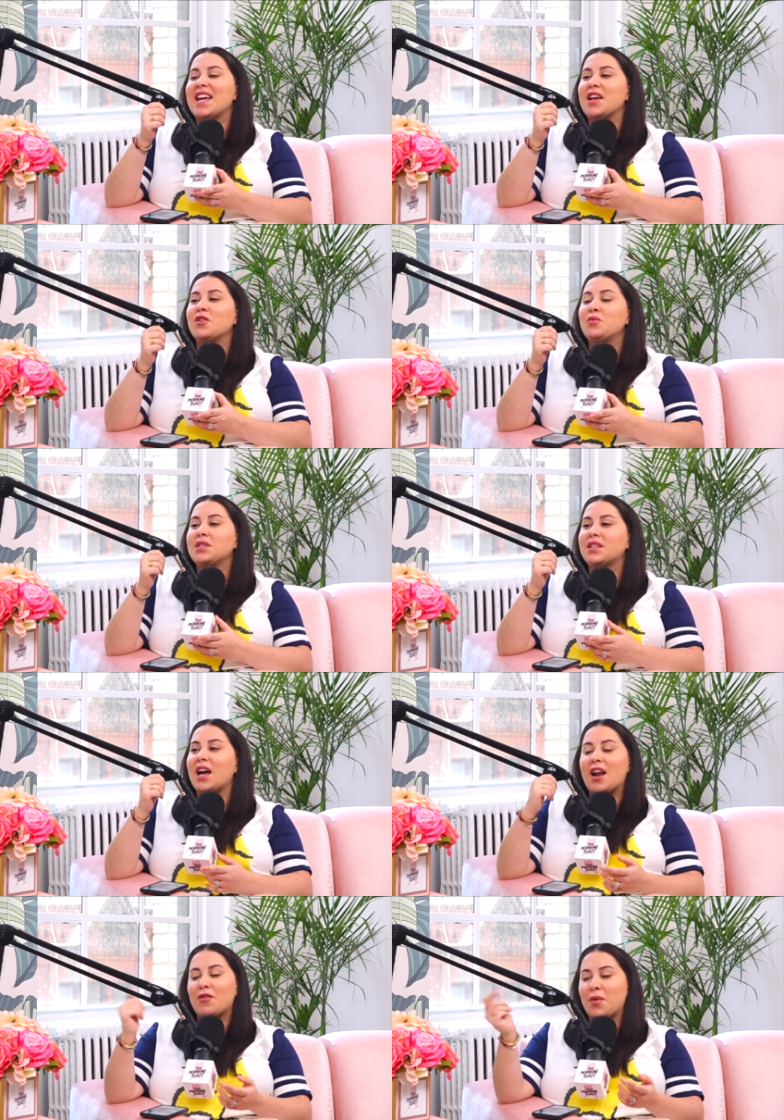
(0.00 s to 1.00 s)
Yeah. Who was?
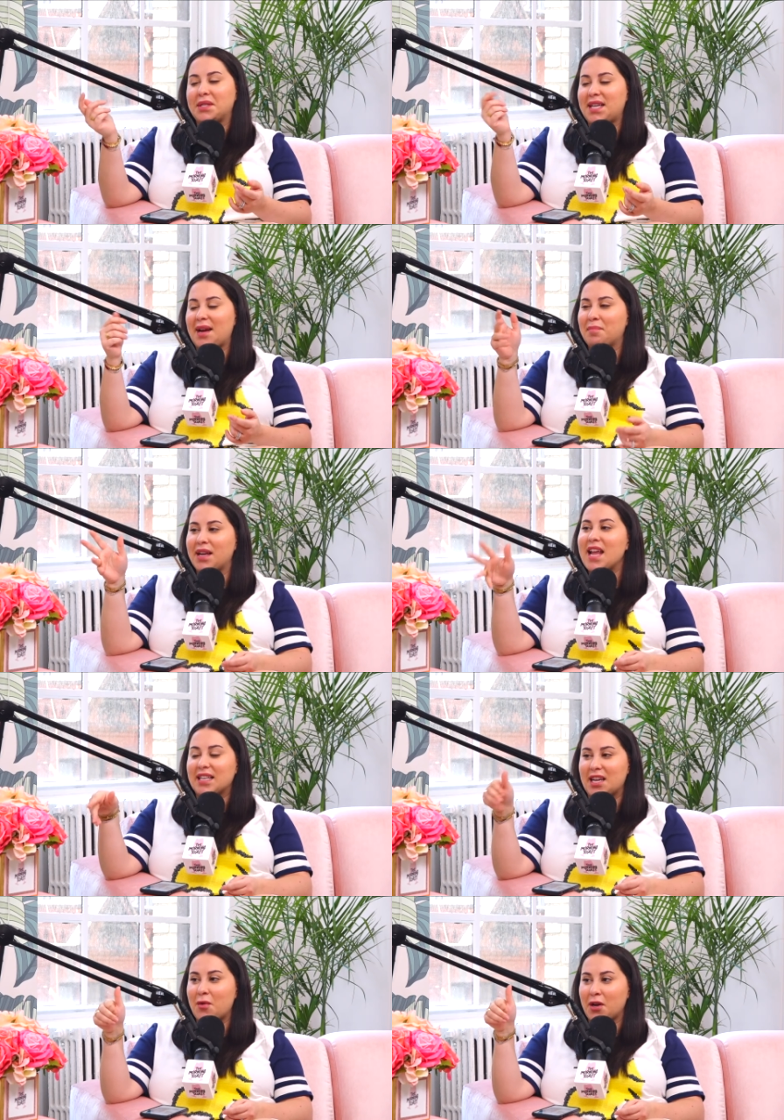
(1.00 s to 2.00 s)
I don't know his name, but
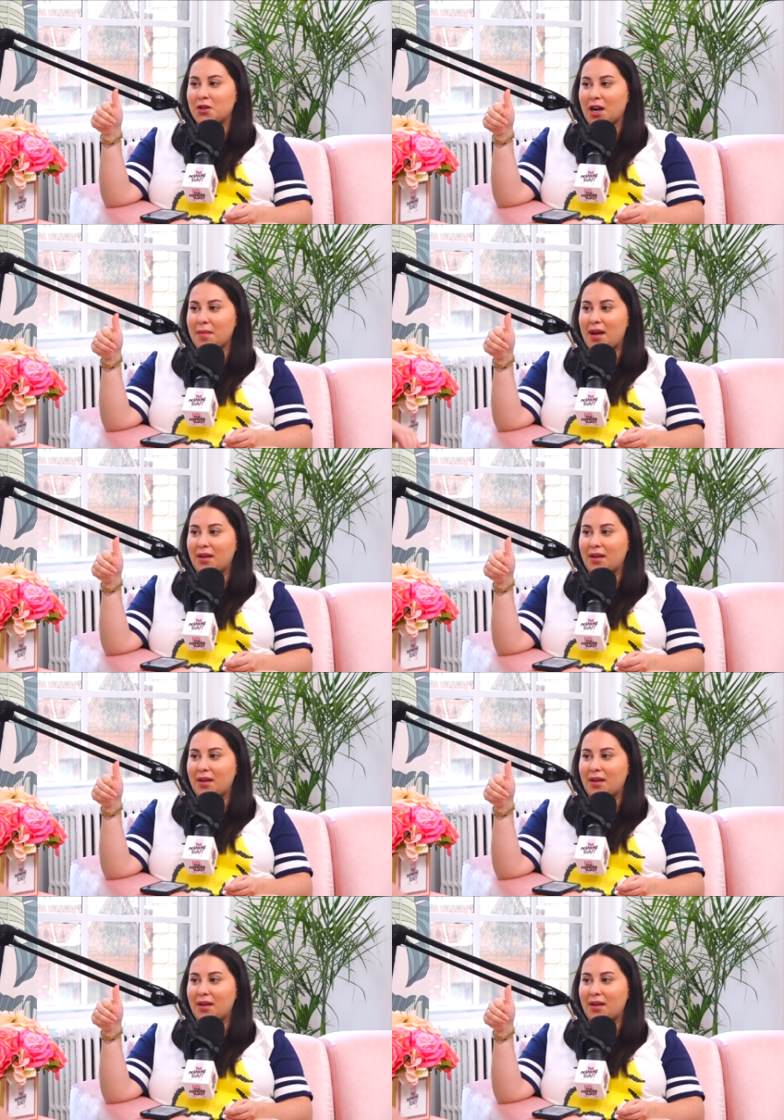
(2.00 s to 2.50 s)
yes, I know what you're talking about.